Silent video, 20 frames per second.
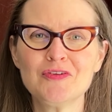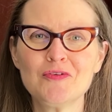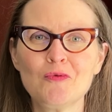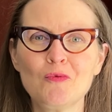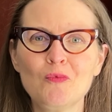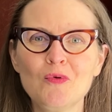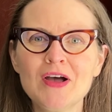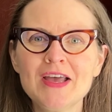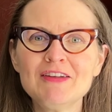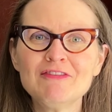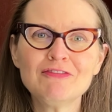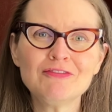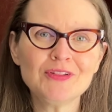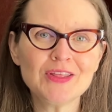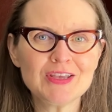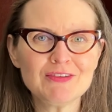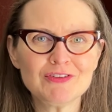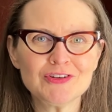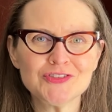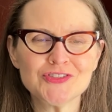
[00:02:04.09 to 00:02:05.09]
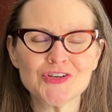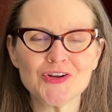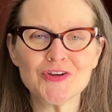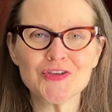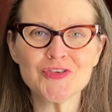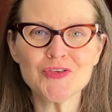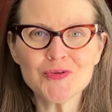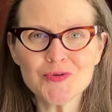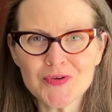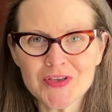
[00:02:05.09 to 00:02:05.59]
What flavors are
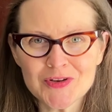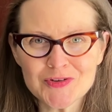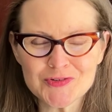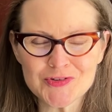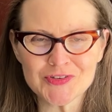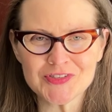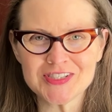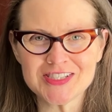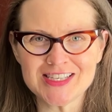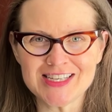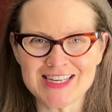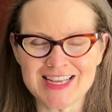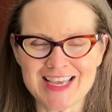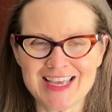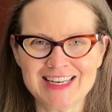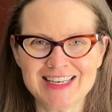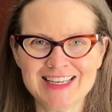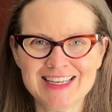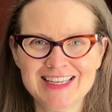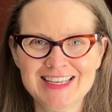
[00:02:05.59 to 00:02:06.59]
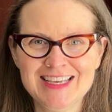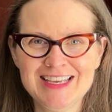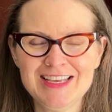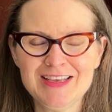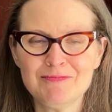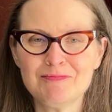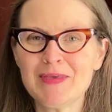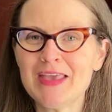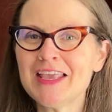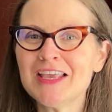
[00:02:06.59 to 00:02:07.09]
you interested in?
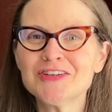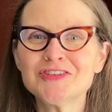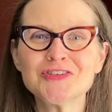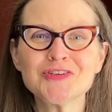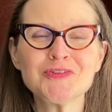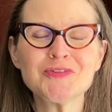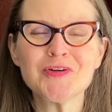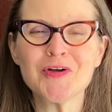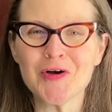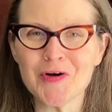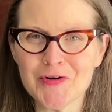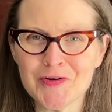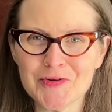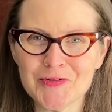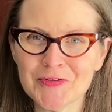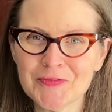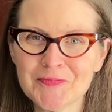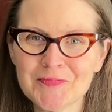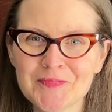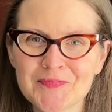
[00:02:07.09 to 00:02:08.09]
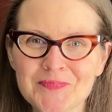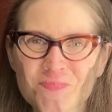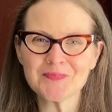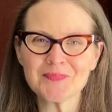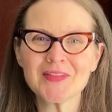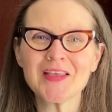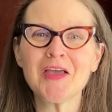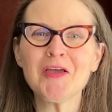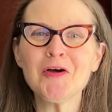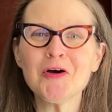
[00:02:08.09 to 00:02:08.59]
Make it your own.
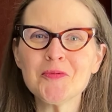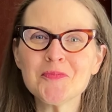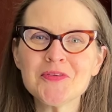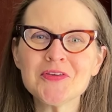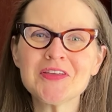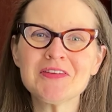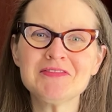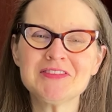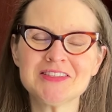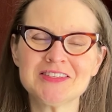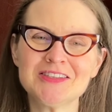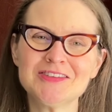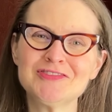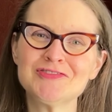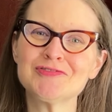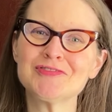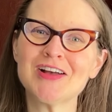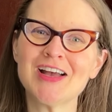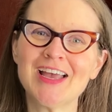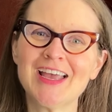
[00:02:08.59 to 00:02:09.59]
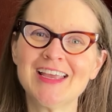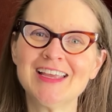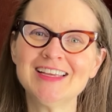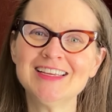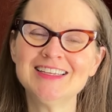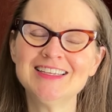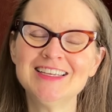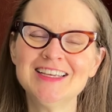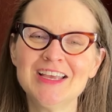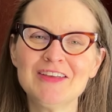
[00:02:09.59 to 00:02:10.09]
I hope you give this a try.
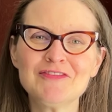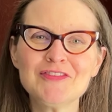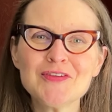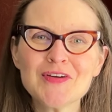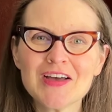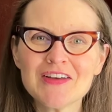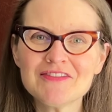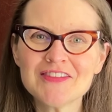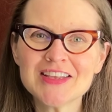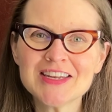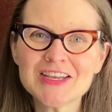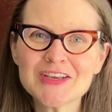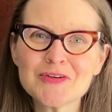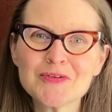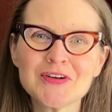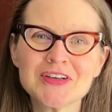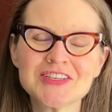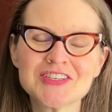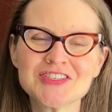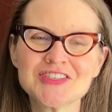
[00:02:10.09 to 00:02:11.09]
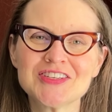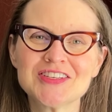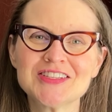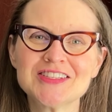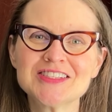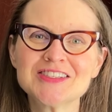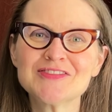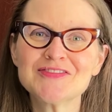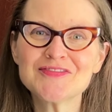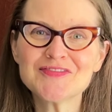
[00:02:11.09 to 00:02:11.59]
If you have any
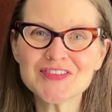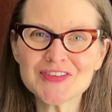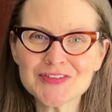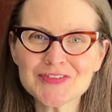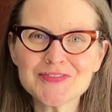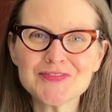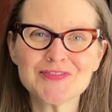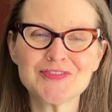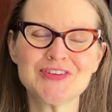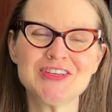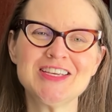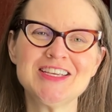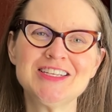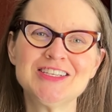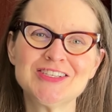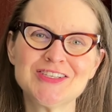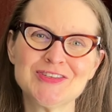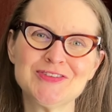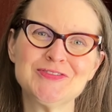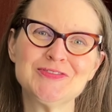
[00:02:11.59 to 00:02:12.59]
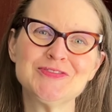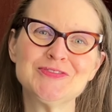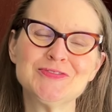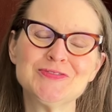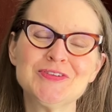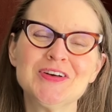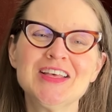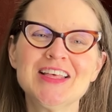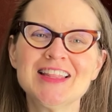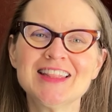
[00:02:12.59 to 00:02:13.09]
questions, feel free
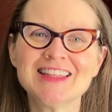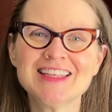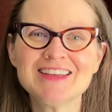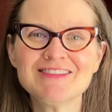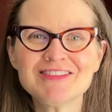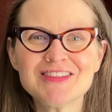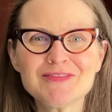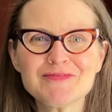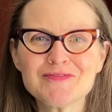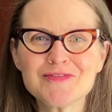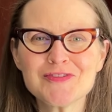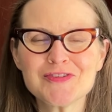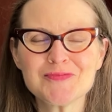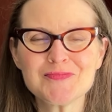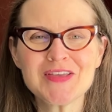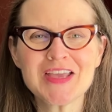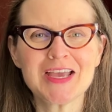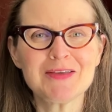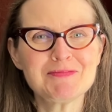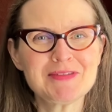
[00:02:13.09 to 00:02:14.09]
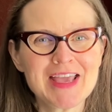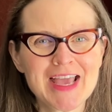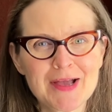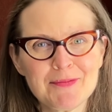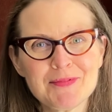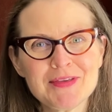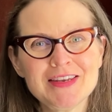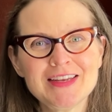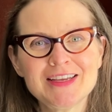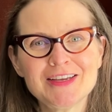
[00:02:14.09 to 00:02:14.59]
to leave them for me. I'd be
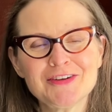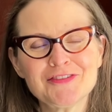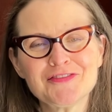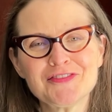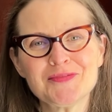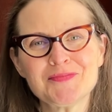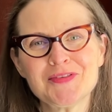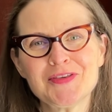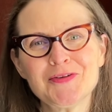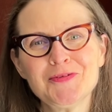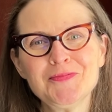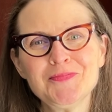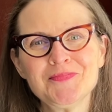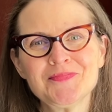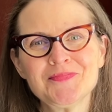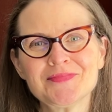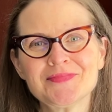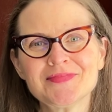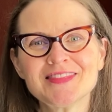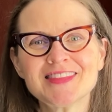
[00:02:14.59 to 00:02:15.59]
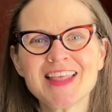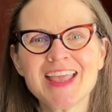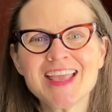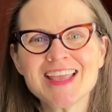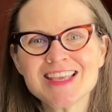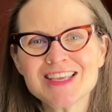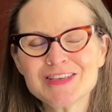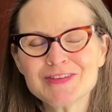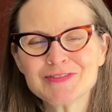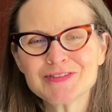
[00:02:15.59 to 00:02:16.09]
happy to hear from you.
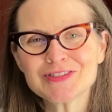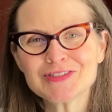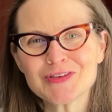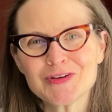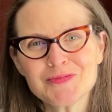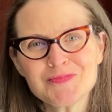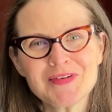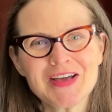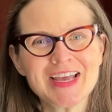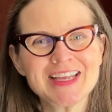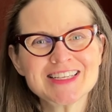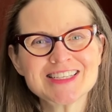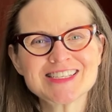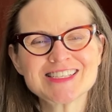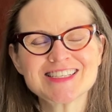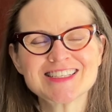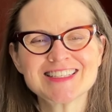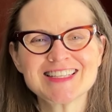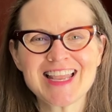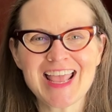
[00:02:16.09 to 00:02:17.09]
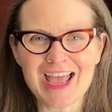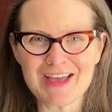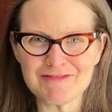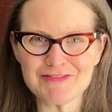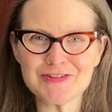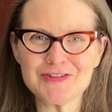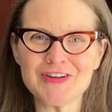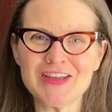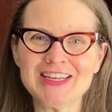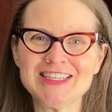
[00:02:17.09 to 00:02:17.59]
Thank you so much. Have
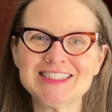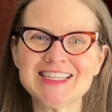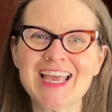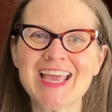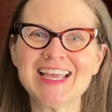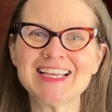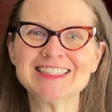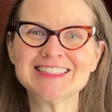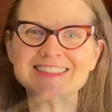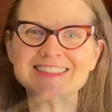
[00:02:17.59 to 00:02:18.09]
a great day.